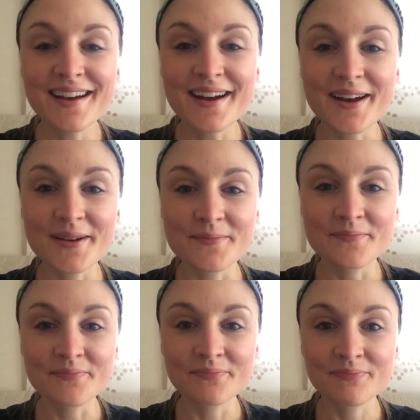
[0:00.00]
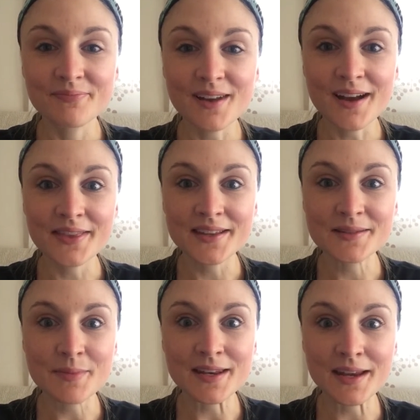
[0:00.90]
on
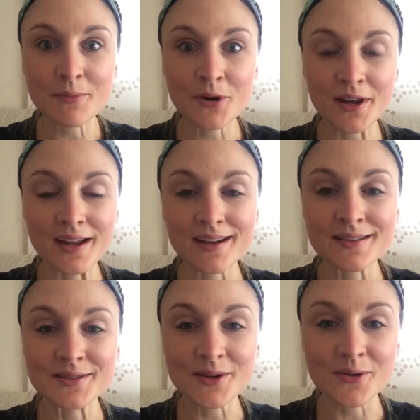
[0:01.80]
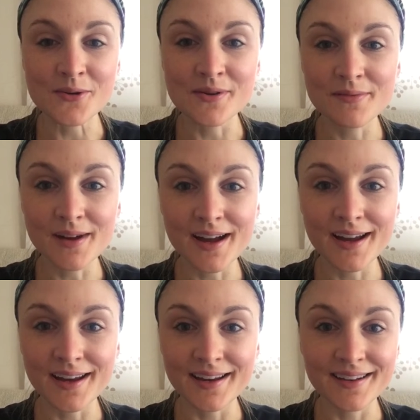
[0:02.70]
this Monday morning, and so
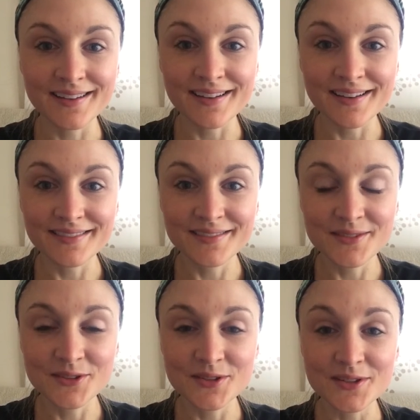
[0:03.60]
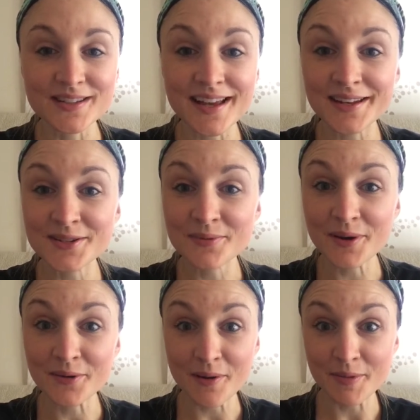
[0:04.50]
I decided to wear
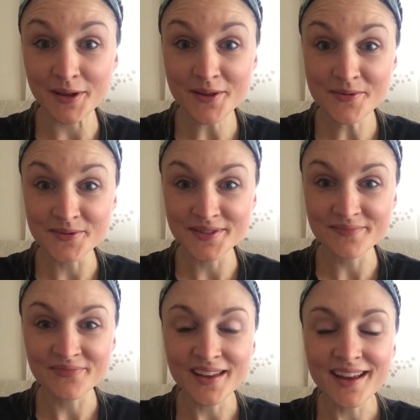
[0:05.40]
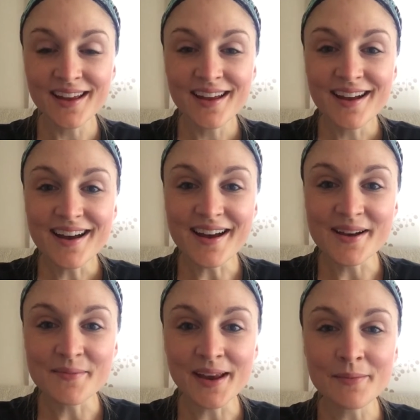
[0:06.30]
grubby clothes.
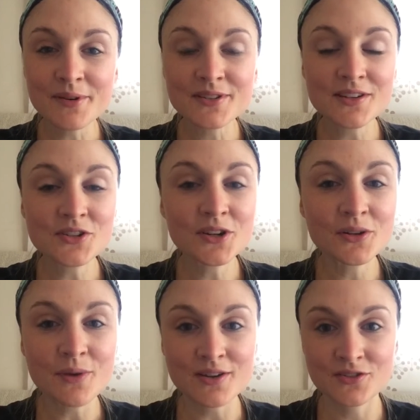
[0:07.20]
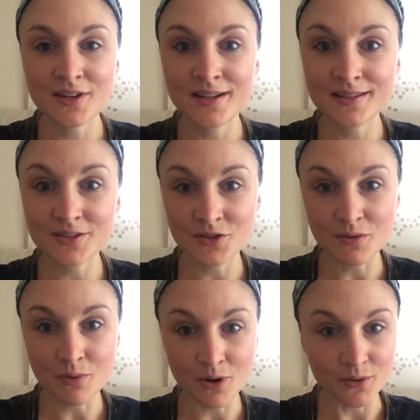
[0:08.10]
Amber, such a good question and such an
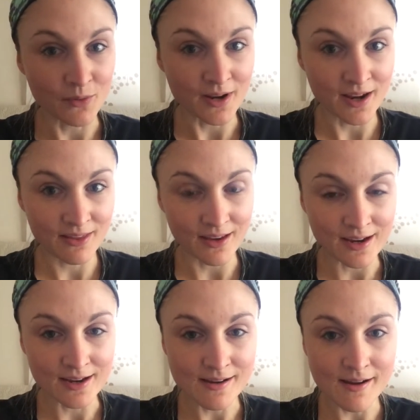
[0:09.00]
important one, I think.